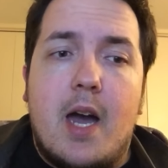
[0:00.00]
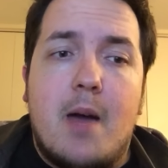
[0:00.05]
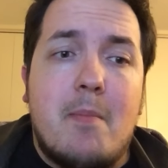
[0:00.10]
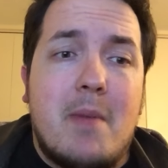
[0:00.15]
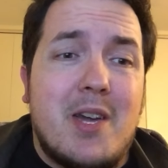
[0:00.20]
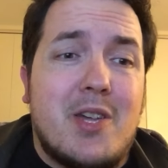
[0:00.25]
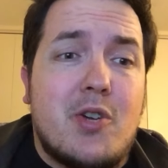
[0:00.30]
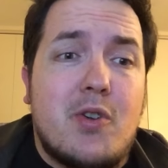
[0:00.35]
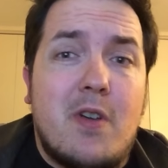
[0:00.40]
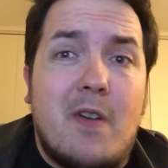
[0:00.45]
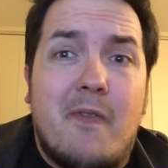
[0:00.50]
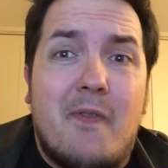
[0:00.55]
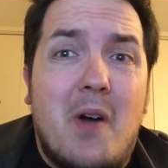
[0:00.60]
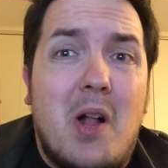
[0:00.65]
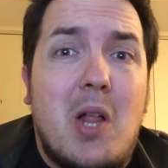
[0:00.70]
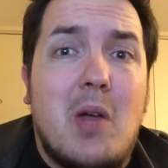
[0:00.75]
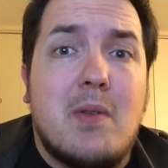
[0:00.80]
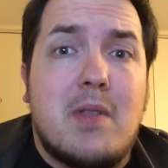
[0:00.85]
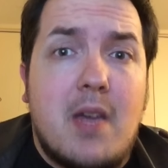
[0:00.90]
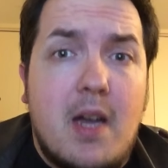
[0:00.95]
make sure you
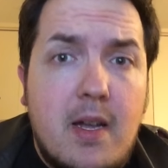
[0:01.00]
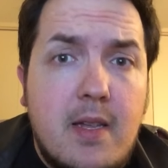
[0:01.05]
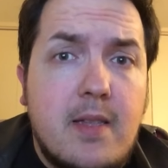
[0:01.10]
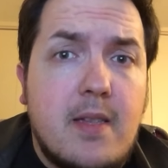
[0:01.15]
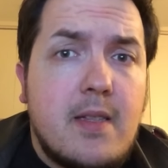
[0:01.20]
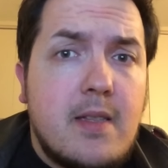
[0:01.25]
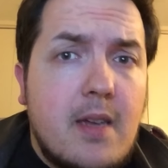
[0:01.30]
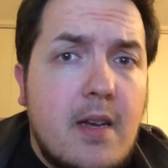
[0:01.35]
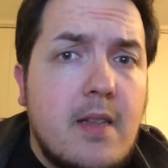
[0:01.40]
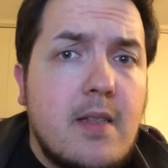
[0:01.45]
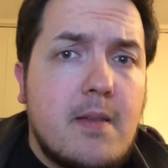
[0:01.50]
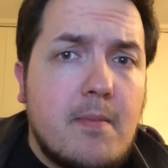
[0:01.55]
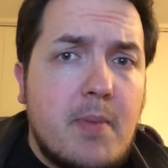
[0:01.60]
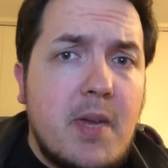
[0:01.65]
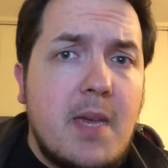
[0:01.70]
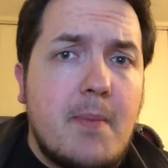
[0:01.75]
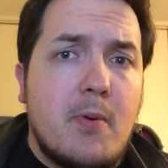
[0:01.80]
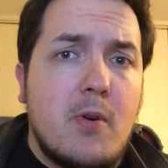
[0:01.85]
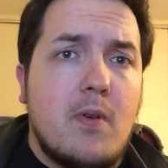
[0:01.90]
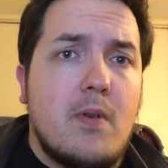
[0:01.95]
follow tons and tons of
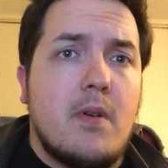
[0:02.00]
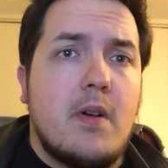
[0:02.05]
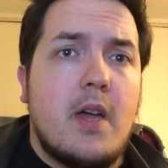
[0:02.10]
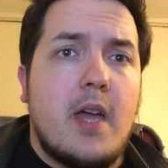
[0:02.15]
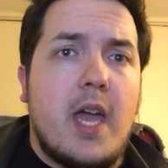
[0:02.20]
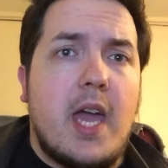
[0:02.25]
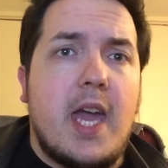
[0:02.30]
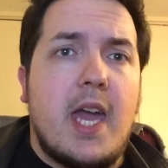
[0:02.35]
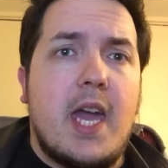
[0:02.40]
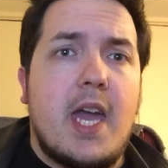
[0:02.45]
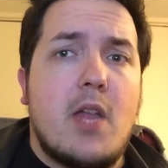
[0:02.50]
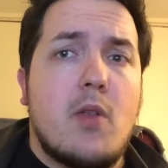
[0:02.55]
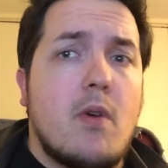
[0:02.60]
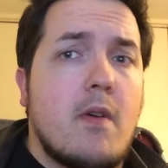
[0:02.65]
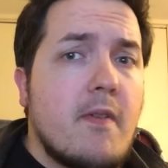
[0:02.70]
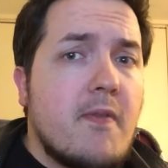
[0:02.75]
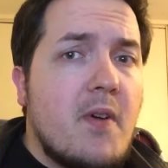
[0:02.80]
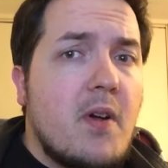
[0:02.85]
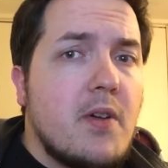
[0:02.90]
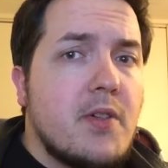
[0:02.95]
people, and
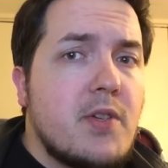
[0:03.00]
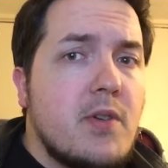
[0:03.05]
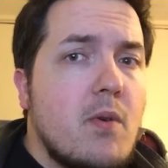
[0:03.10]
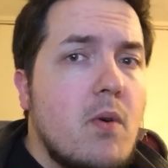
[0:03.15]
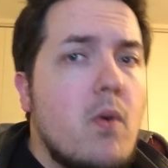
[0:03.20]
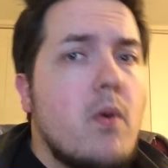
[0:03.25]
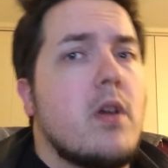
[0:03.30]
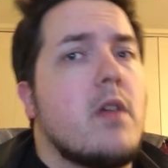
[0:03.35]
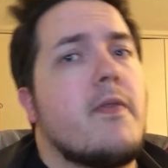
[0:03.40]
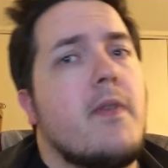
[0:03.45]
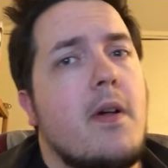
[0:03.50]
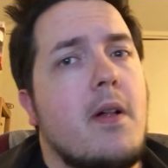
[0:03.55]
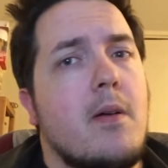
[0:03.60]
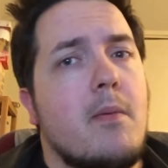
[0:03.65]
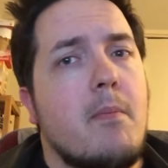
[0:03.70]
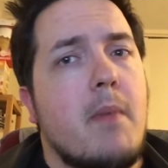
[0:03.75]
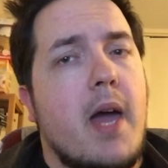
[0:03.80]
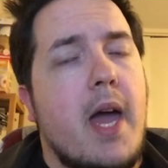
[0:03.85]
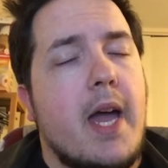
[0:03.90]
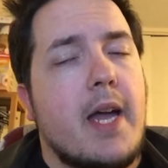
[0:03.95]
whoever follows you, always follow
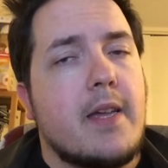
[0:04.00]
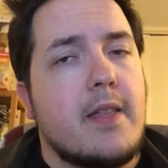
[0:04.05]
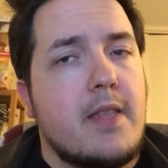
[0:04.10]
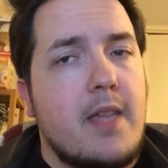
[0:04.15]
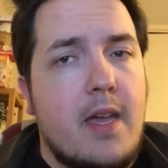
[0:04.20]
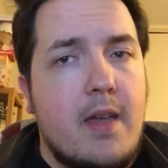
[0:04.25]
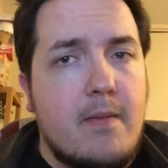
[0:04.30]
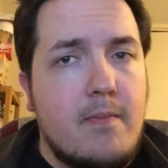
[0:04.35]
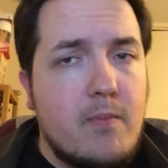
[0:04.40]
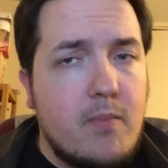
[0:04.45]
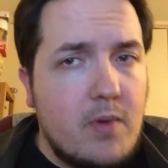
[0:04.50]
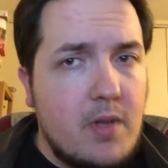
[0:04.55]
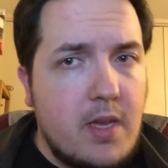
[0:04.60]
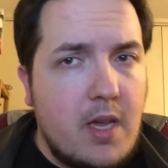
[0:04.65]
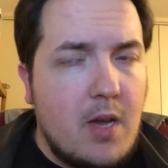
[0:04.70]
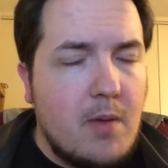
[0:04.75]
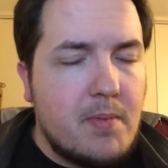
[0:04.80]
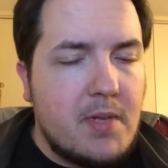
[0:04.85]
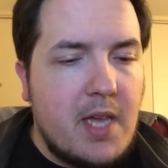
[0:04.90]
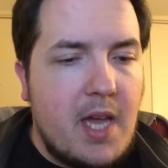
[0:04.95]
them back, so that really
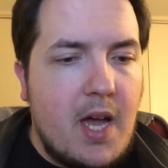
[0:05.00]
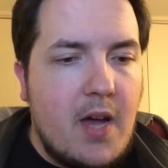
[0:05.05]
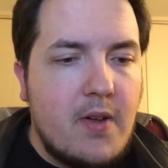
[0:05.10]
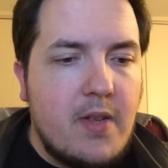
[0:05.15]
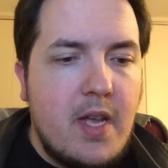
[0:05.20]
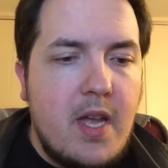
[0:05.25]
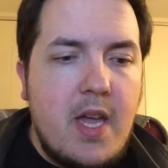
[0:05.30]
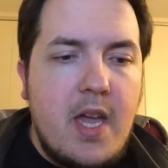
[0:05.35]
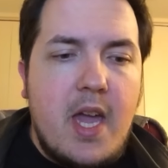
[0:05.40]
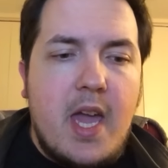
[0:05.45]
helps out.